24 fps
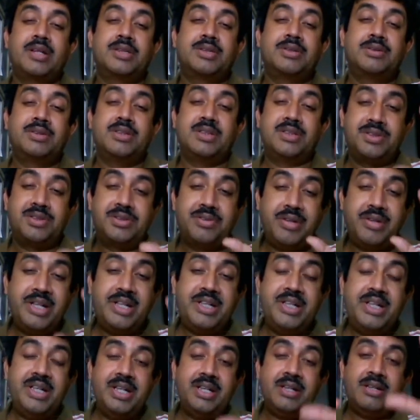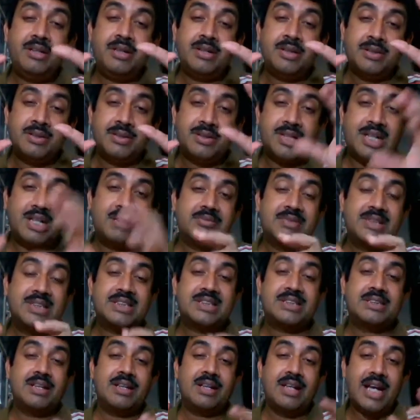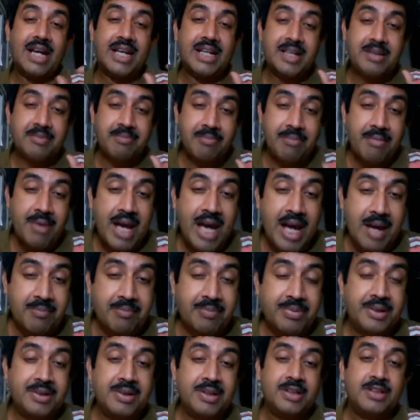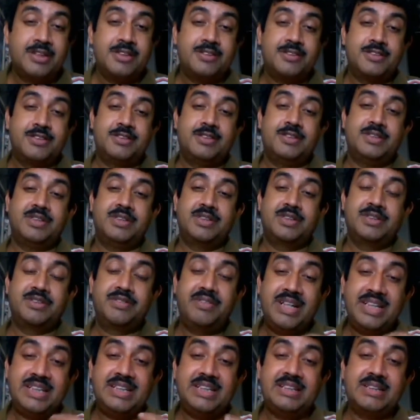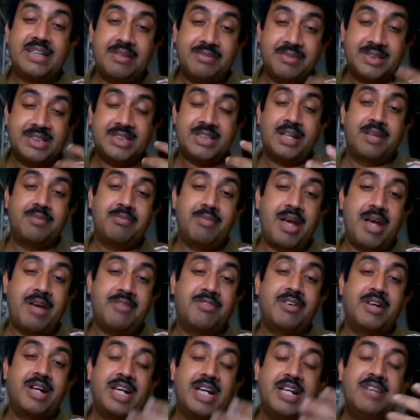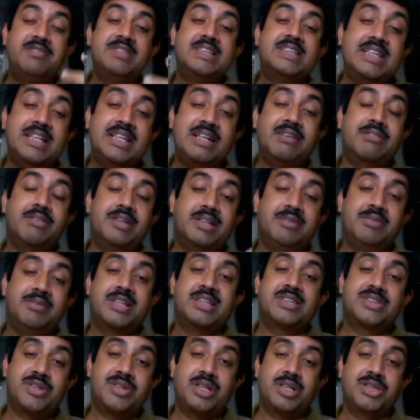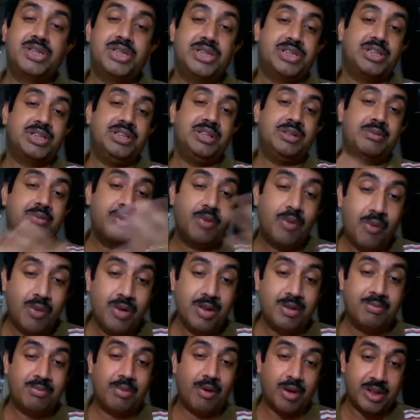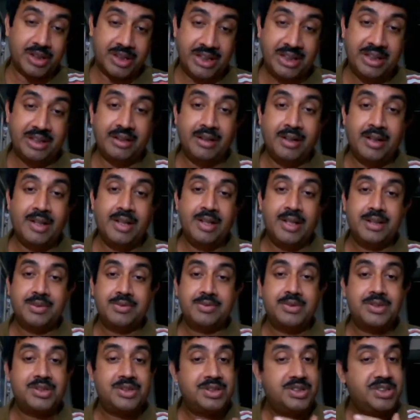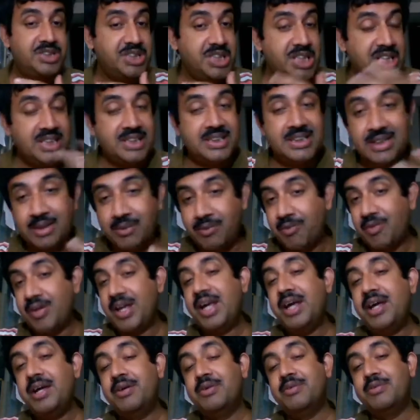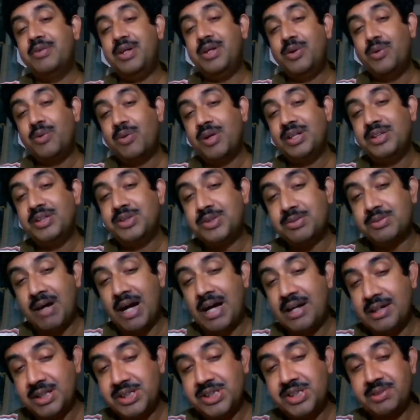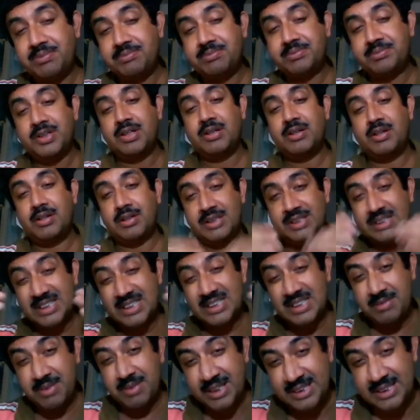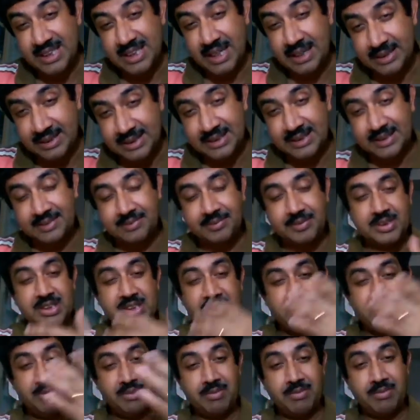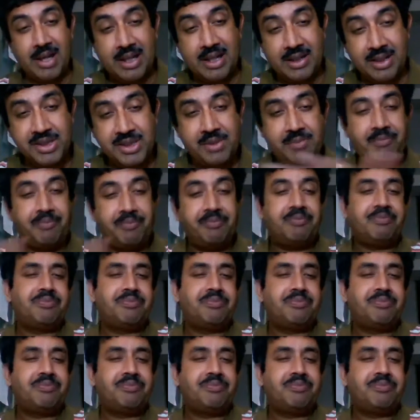So the 3D time crystal-like map, creating time crystal-like map for every single rhythmic structures in the whole body would change the way we look into biology, our systemic science, systemic biology.